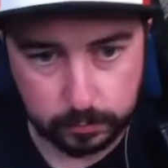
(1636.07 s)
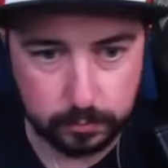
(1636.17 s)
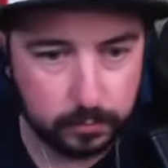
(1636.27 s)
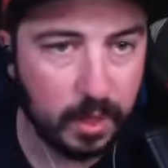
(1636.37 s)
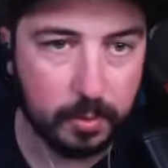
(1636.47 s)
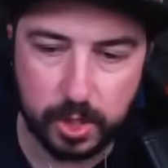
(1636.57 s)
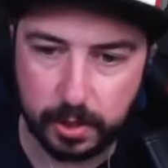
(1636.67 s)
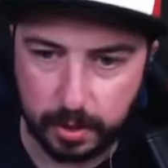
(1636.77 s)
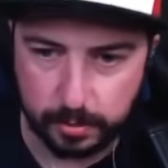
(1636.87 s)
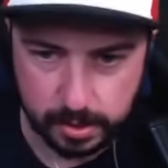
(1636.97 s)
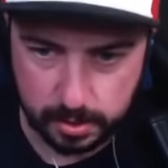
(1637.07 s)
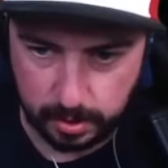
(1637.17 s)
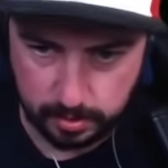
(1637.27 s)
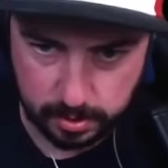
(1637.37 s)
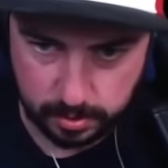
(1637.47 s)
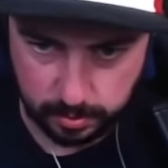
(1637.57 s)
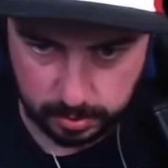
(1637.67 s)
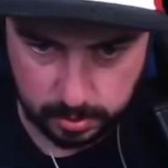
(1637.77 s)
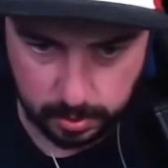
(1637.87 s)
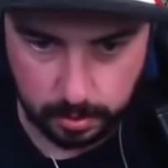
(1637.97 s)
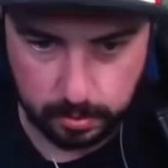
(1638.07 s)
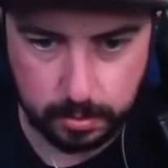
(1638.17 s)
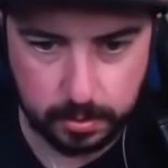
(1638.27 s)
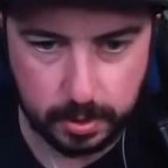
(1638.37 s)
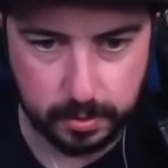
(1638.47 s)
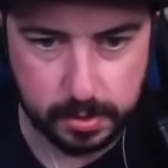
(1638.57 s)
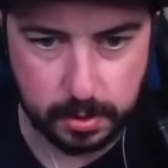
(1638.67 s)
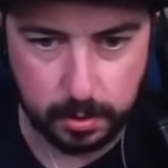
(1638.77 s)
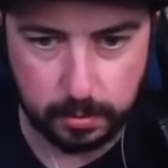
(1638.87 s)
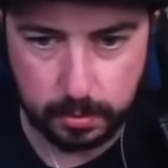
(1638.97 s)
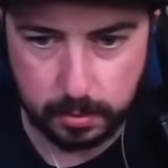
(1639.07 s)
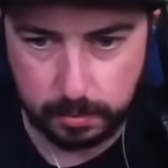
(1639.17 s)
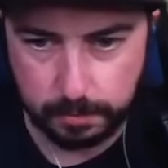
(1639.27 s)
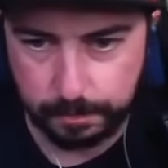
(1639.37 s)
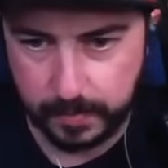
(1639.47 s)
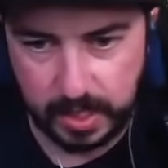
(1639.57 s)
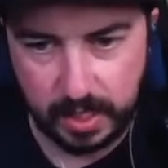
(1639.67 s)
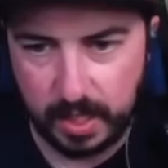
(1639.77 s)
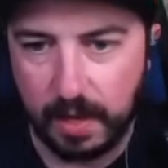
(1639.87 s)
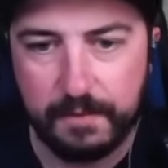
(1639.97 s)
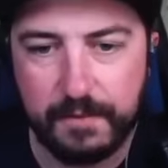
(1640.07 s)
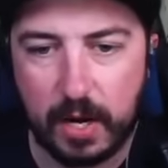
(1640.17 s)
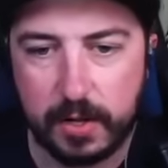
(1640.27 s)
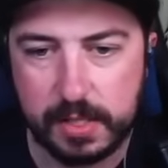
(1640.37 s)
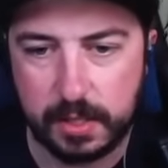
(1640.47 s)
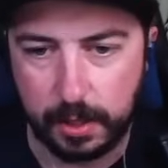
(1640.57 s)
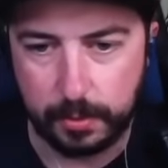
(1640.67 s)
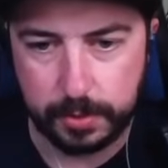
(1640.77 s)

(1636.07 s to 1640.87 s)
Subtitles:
No, I'm just kidding. That was slow. That was slow. Very slow.